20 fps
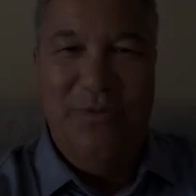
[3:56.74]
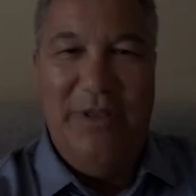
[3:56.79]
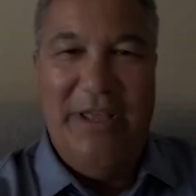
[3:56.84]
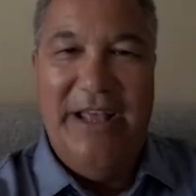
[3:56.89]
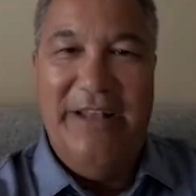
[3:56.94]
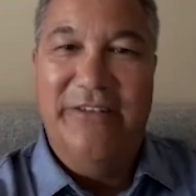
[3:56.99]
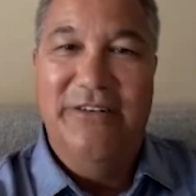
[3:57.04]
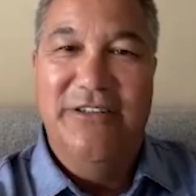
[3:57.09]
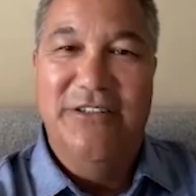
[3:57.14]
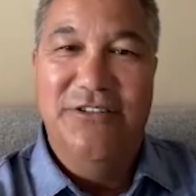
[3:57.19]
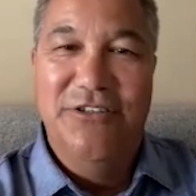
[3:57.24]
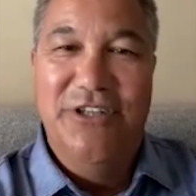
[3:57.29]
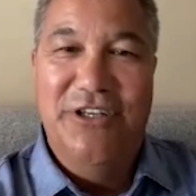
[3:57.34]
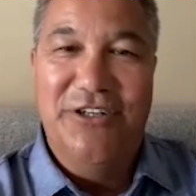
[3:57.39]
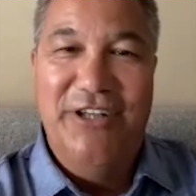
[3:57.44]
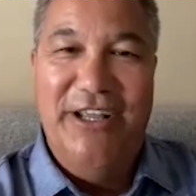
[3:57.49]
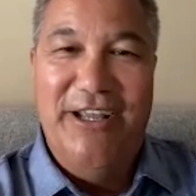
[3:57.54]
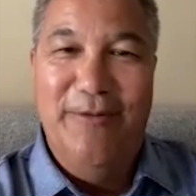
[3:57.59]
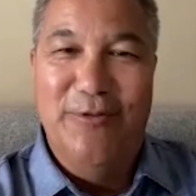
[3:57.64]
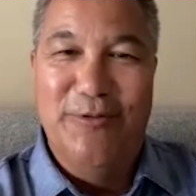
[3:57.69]
Anthony's
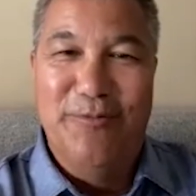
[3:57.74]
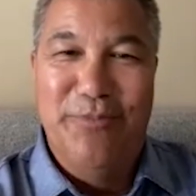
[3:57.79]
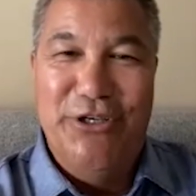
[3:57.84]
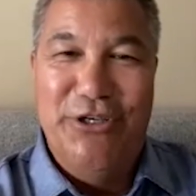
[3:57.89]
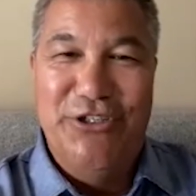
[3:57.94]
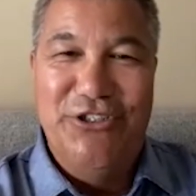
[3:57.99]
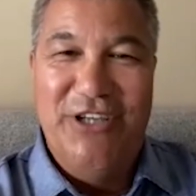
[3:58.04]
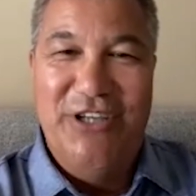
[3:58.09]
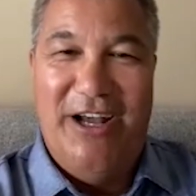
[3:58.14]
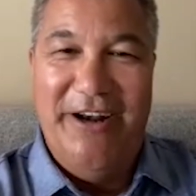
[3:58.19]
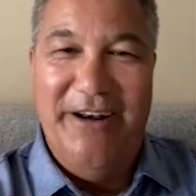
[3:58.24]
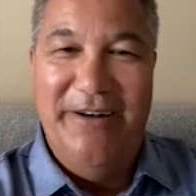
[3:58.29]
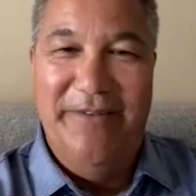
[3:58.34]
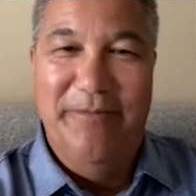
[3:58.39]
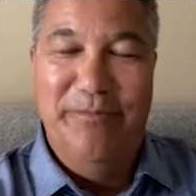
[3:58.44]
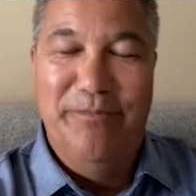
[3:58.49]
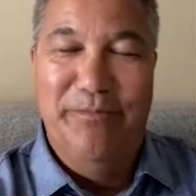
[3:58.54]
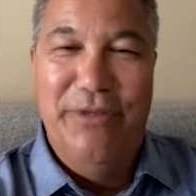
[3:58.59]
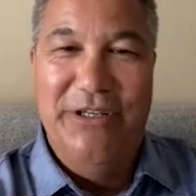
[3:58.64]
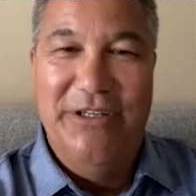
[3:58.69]
nickname was Big Shot
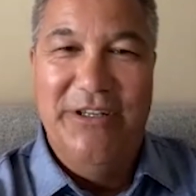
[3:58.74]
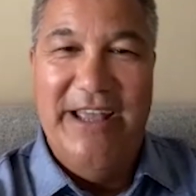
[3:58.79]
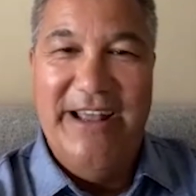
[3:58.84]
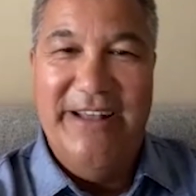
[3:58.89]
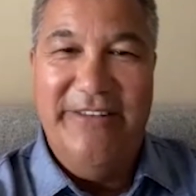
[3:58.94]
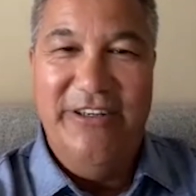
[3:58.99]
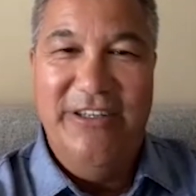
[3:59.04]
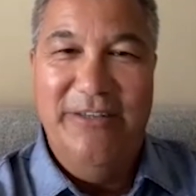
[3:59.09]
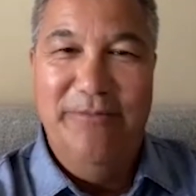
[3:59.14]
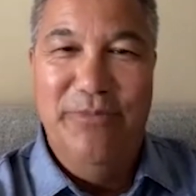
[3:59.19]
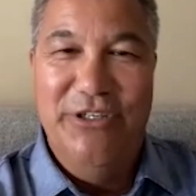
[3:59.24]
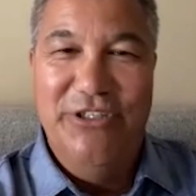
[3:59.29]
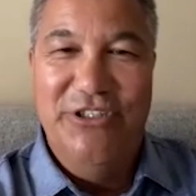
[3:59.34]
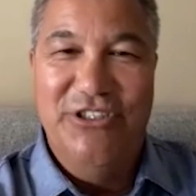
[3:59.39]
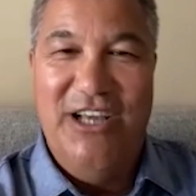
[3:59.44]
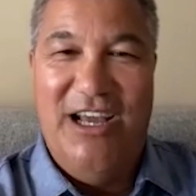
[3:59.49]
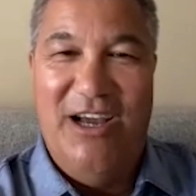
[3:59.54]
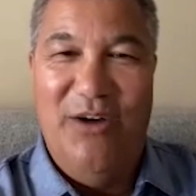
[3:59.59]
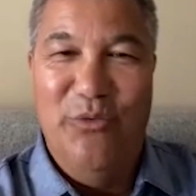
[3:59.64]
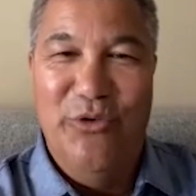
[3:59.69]
Big Anthony Big
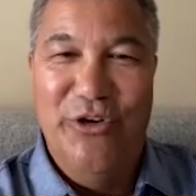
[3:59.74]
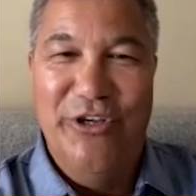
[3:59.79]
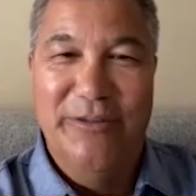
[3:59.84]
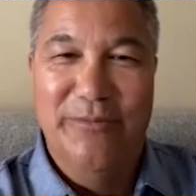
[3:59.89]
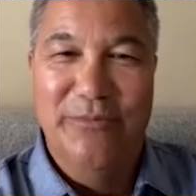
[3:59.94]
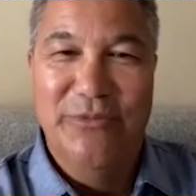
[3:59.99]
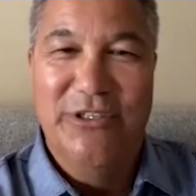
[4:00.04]
Shot Williams.